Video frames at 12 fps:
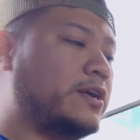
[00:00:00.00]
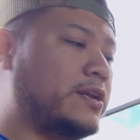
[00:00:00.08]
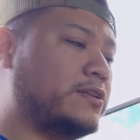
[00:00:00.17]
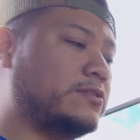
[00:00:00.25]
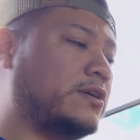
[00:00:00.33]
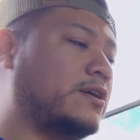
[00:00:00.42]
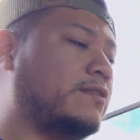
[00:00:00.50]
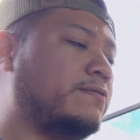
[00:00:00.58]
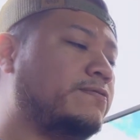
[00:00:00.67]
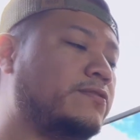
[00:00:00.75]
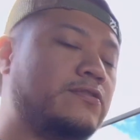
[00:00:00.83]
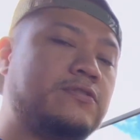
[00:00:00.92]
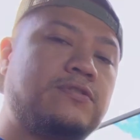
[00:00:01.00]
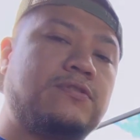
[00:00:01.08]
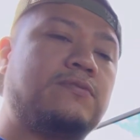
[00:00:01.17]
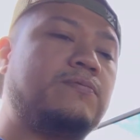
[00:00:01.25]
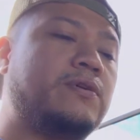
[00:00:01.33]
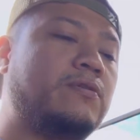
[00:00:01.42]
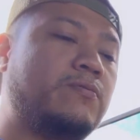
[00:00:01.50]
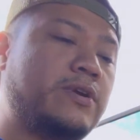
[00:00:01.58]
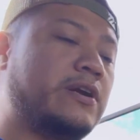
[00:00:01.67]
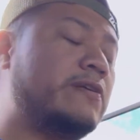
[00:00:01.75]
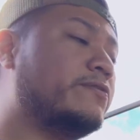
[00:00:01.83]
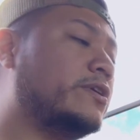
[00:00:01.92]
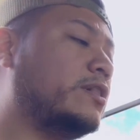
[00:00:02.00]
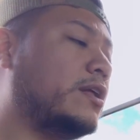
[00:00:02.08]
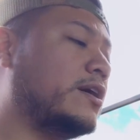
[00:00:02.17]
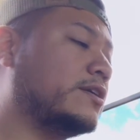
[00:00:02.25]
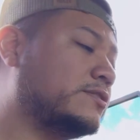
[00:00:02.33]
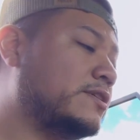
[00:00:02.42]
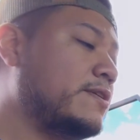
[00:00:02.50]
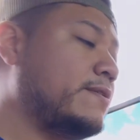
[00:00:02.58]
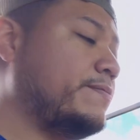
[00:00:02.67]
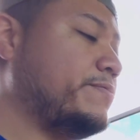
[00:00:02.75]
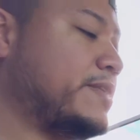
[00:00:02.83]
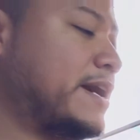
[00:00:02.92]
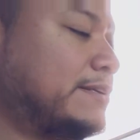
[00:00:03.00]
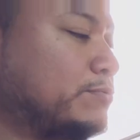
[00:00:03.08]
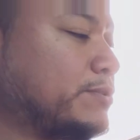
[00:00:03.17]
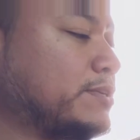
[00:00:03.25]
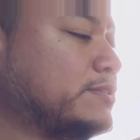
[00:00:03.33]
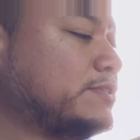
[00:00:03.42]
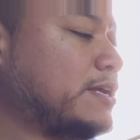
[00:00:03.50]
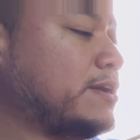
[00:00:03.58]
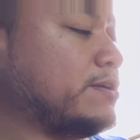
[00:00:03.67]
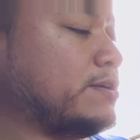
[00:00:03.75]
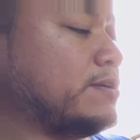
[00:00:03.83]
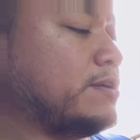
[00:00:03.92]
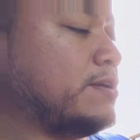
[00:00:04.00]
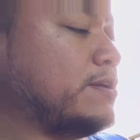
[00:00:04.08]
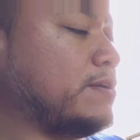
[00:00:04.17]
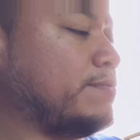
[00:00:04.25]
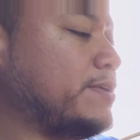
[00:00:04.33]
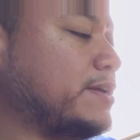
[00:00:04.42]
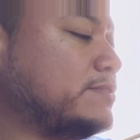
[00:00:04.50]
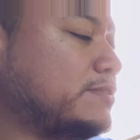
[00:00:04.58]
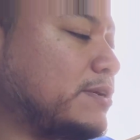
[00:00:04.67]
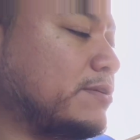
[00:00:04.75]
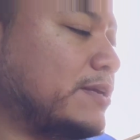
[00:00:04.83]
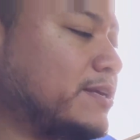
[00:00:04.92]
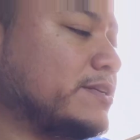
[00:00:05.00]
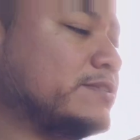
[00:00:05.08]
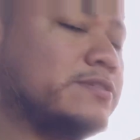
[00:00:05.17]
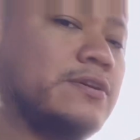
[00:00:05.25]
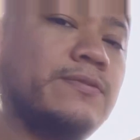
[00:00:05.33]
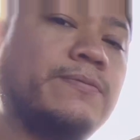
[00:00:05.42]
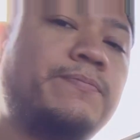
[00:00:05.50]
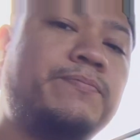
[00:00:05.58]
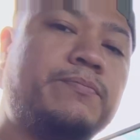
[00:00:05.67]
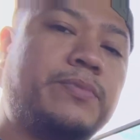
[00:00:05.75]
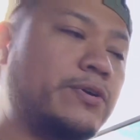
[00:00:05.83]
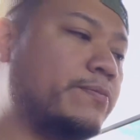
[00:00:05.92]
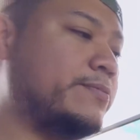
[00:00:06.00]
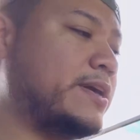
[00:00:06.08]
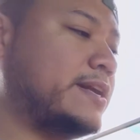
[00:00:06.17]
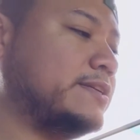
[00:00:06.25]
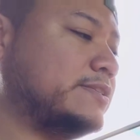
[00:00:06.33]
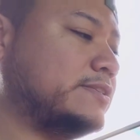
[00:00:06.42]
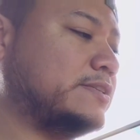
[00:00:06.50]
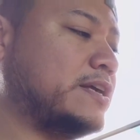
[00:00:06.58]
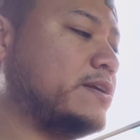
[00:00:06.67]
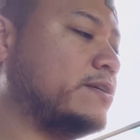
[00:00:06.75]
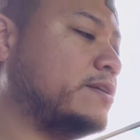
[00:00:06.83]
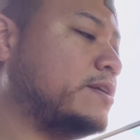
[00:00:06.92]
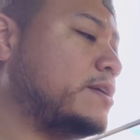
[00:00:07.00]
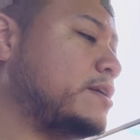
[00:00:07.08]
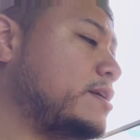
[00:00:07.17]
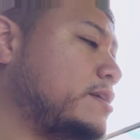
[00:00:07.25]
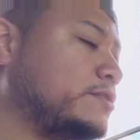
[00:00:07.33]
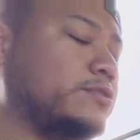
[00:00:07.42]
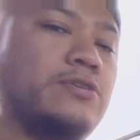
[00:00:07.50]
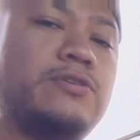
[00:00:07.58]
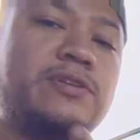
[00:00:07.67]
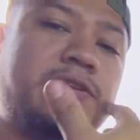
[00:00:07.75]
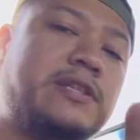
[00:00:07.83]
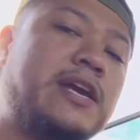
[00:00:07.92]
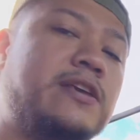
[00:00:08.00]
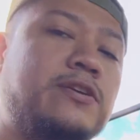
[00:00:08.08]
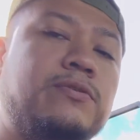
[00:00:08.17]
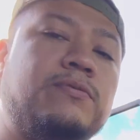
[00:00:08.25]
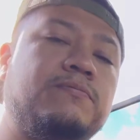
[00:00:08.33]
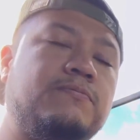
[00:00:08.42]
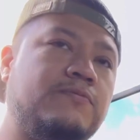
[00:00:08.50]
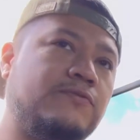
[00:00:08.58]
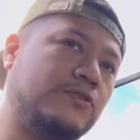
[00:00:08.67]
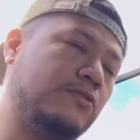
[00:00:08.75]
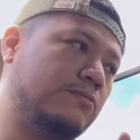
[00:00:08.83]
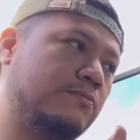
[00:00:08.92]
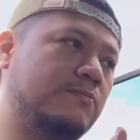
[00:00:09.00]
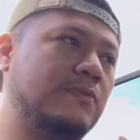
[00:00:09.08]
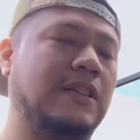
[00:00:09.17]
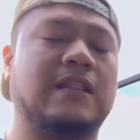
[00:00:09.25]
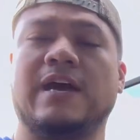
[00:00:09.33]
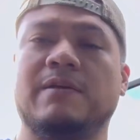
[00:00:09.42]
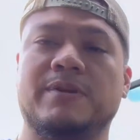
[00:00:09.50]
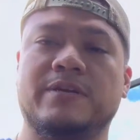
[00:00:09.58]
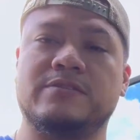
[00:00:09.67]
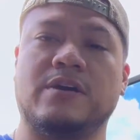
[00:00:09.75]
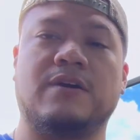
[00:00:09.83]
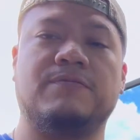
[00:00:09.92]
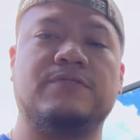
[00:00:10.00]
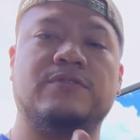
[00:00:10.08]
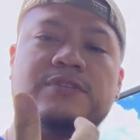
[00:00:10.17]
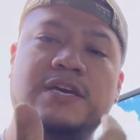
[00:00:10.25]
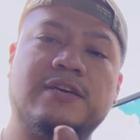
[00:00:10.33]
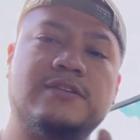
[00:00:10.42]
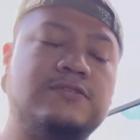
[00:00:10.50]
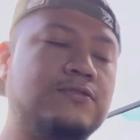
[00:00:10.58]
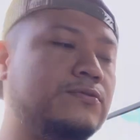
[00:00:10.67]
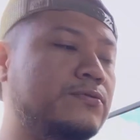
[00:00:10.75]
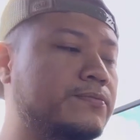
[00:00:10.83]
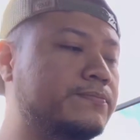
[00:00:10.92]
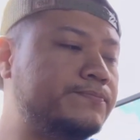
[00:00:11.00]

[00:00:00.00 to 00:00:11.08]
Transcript: and it's off, you turn the wheel wherever it locks, that's where the center of that steering is. So boom, that is the center. So if your alignment is off, you take it to,